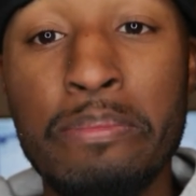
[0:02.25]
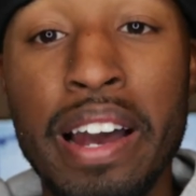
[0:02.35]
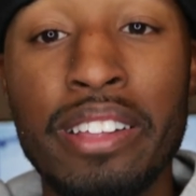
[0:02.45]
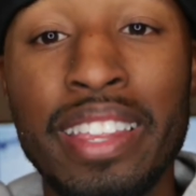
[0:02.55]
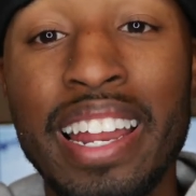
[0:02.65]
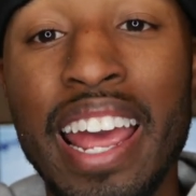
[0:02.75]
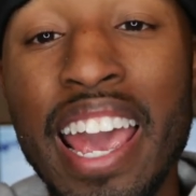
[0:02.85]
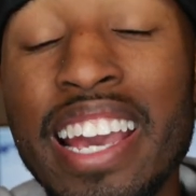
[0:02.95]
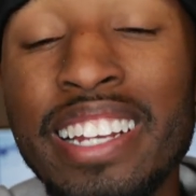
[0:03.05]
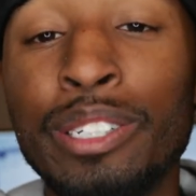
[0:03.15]
about that
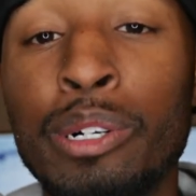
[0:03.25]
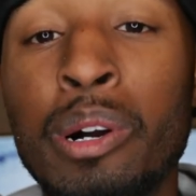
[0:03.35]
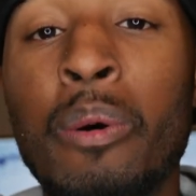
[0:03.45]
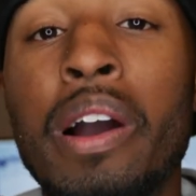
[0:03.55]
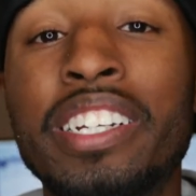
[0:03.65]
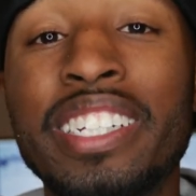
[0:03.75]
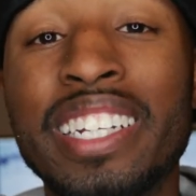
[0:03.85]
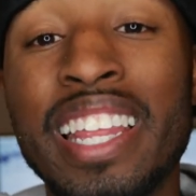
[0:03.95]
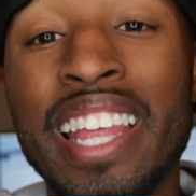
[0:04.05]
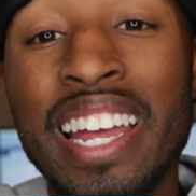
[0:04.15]
age-old
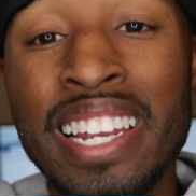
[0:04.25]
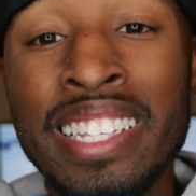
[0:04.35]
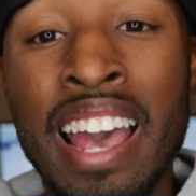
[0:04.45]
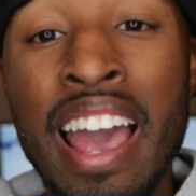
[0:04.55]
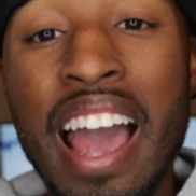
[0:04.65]
question, and that is,